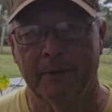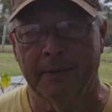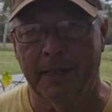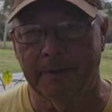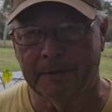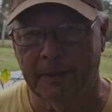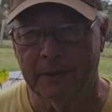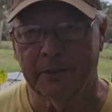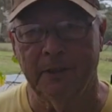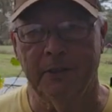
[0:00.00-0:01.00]
with
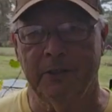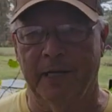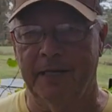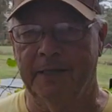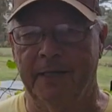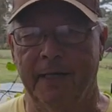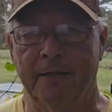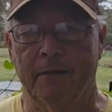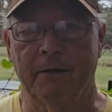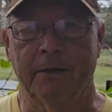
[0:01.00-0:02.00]
that sun shining
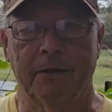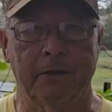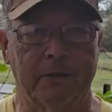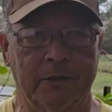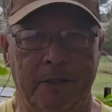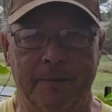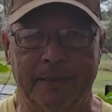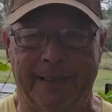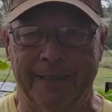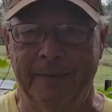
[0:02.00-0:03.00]
down on it during the
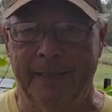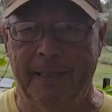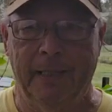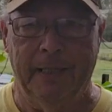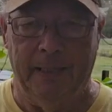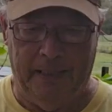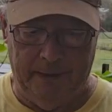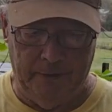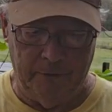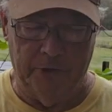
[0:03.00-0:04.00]
summertime,
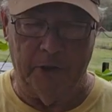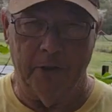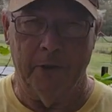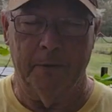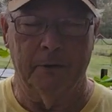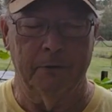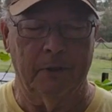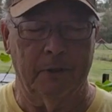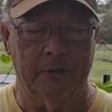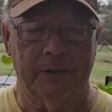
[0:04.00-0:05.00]
and
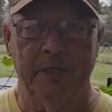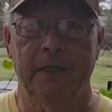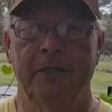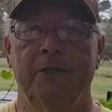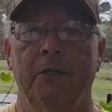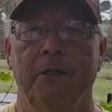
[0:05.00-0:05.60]
those seeds